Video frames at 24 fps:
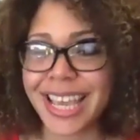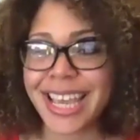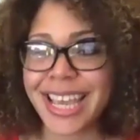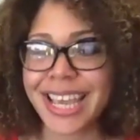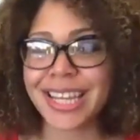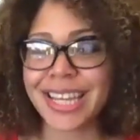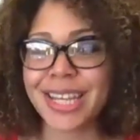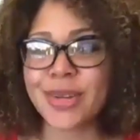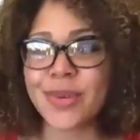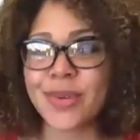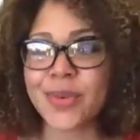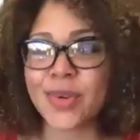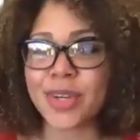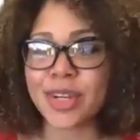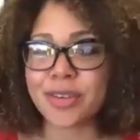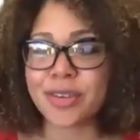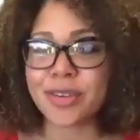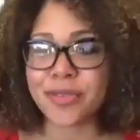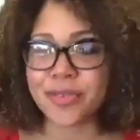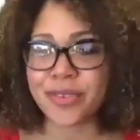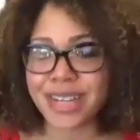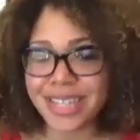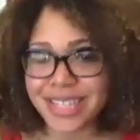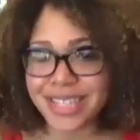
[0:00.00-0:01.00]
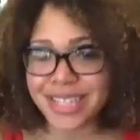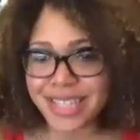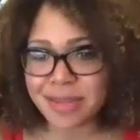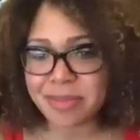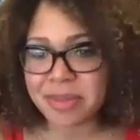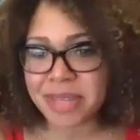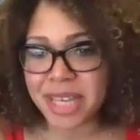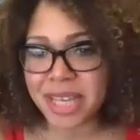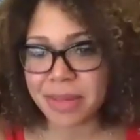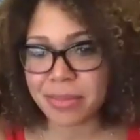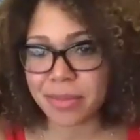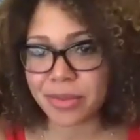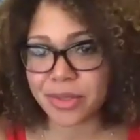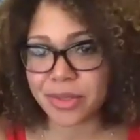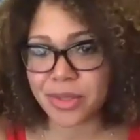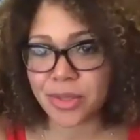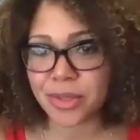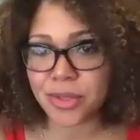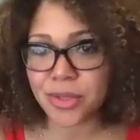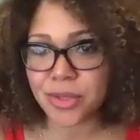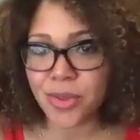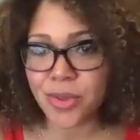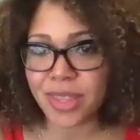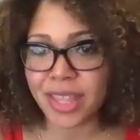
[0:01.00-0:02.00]
And in order for us to be able to
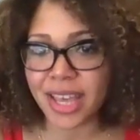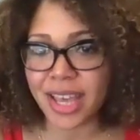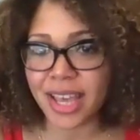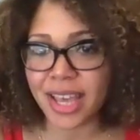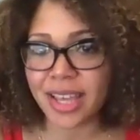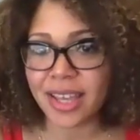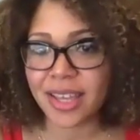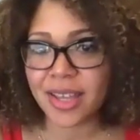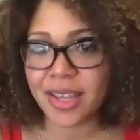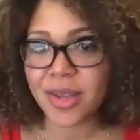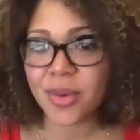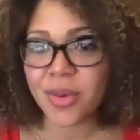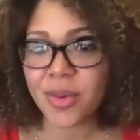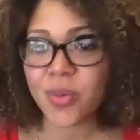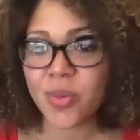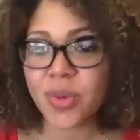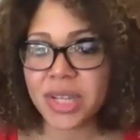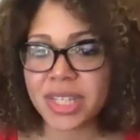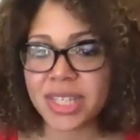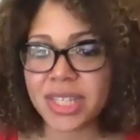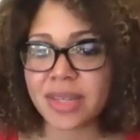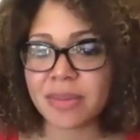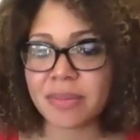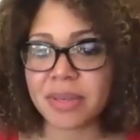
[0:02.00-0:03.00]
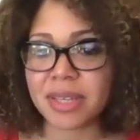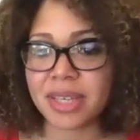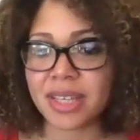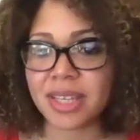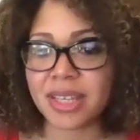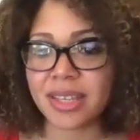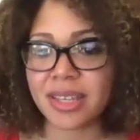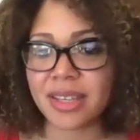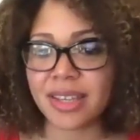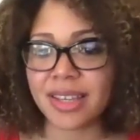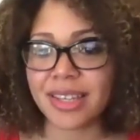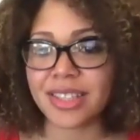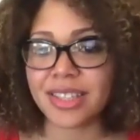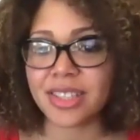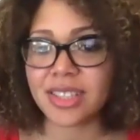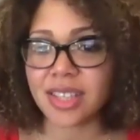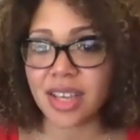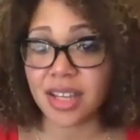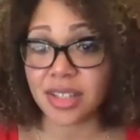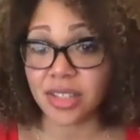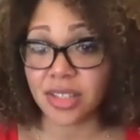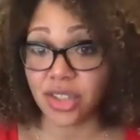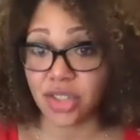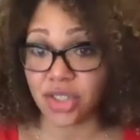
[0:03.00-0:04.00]
do that, we need to be in
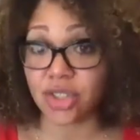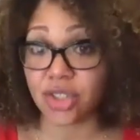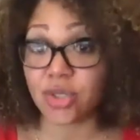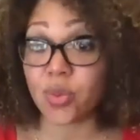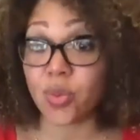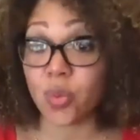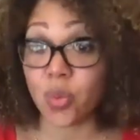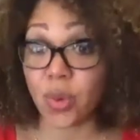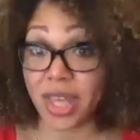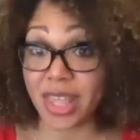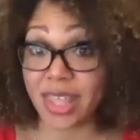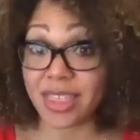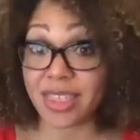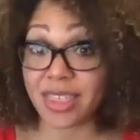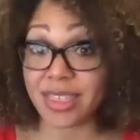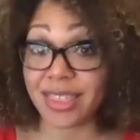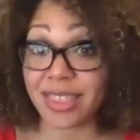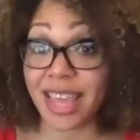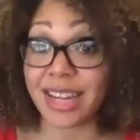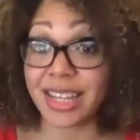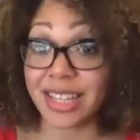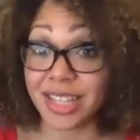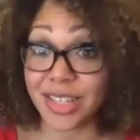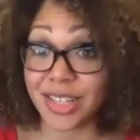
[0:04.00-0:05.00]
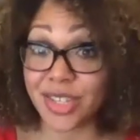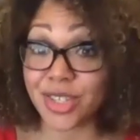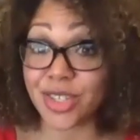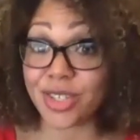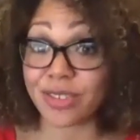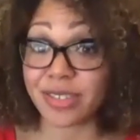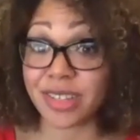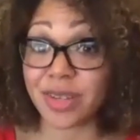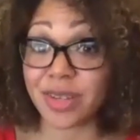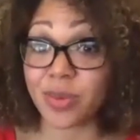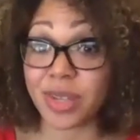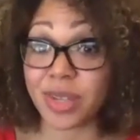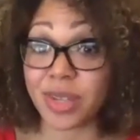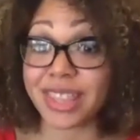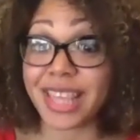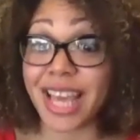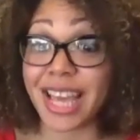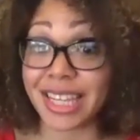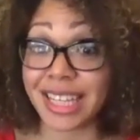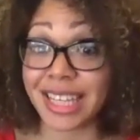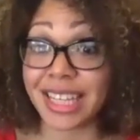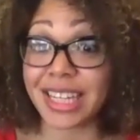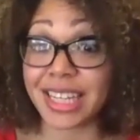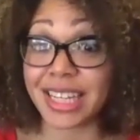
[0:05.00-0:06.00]
touch with that history, with
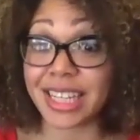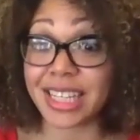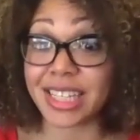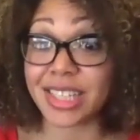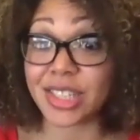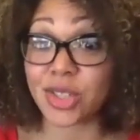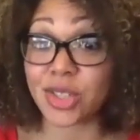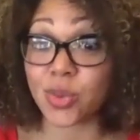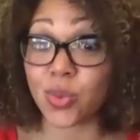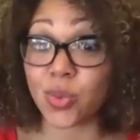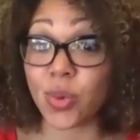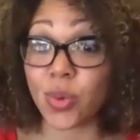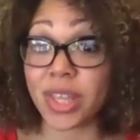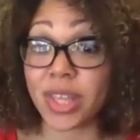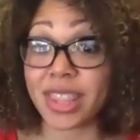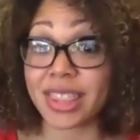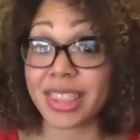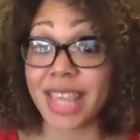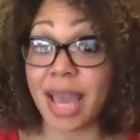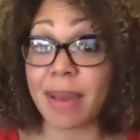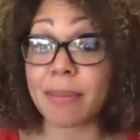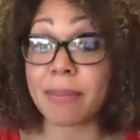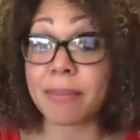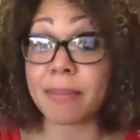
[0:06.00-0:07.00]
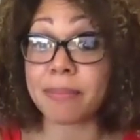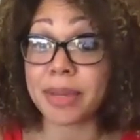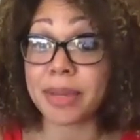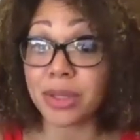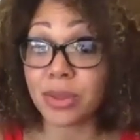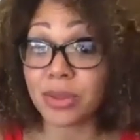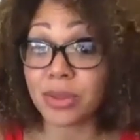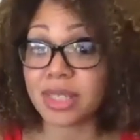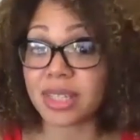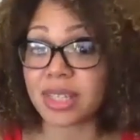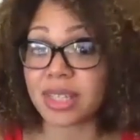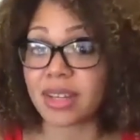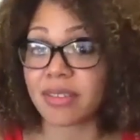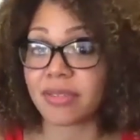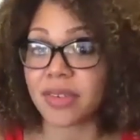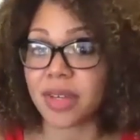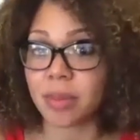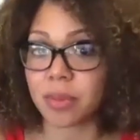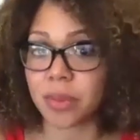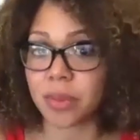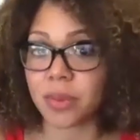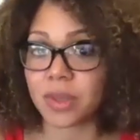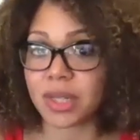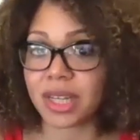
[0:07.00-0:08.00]
that lineage, with that building of
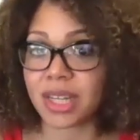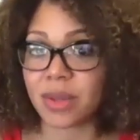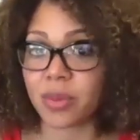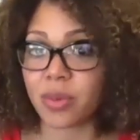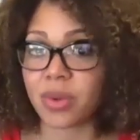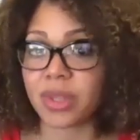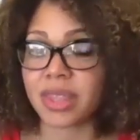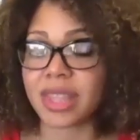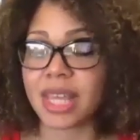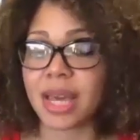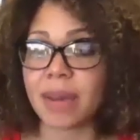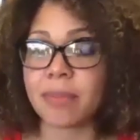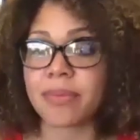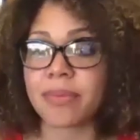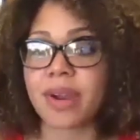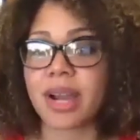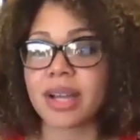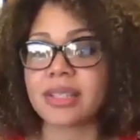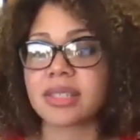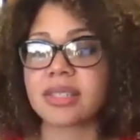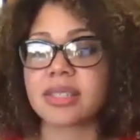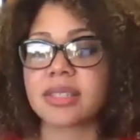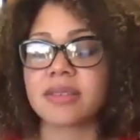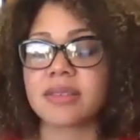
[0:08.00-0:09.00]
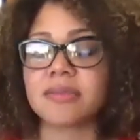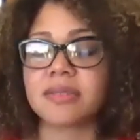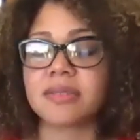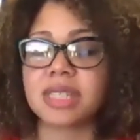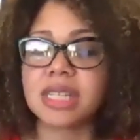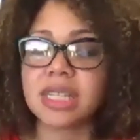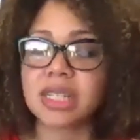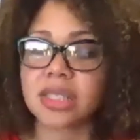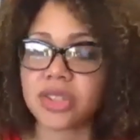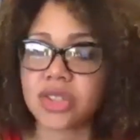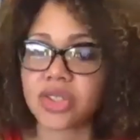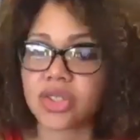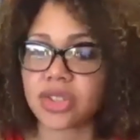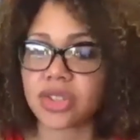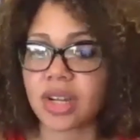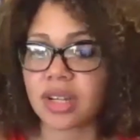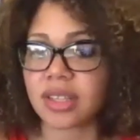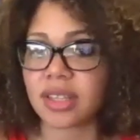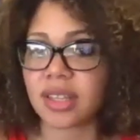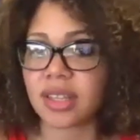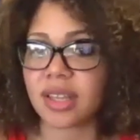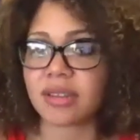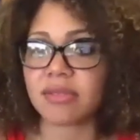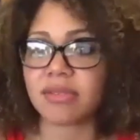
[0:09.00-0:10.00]
community, with that process of
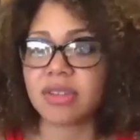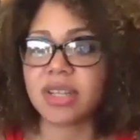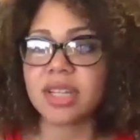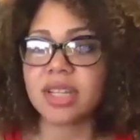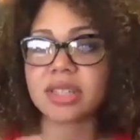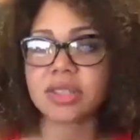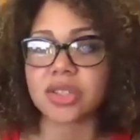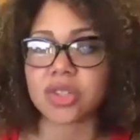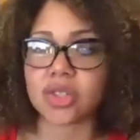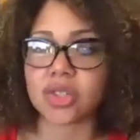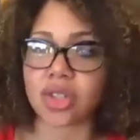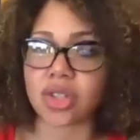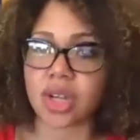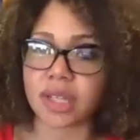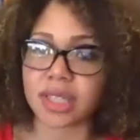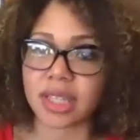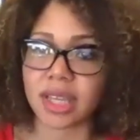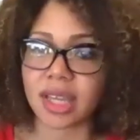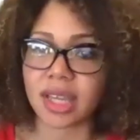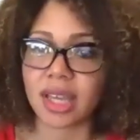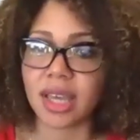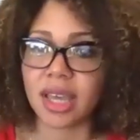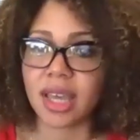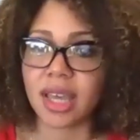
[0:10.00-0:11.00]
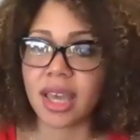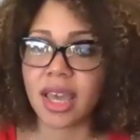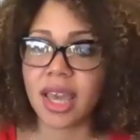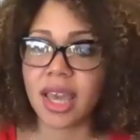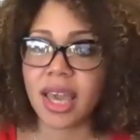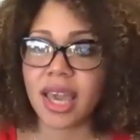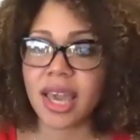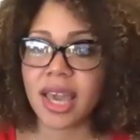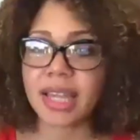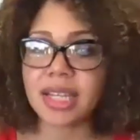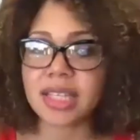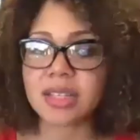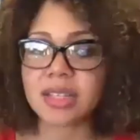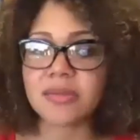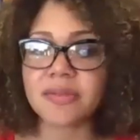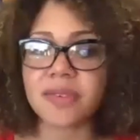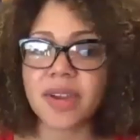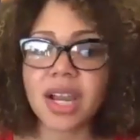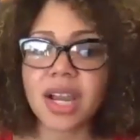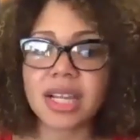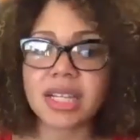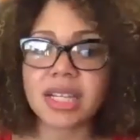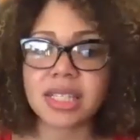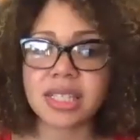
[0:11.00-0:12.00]
deconstructing and reconstructing. And it's a
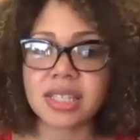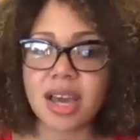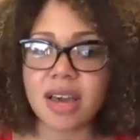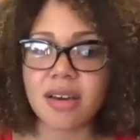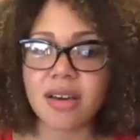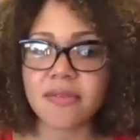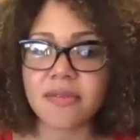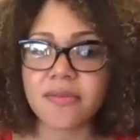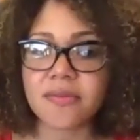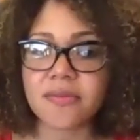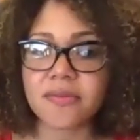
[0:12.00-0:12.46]
very tough,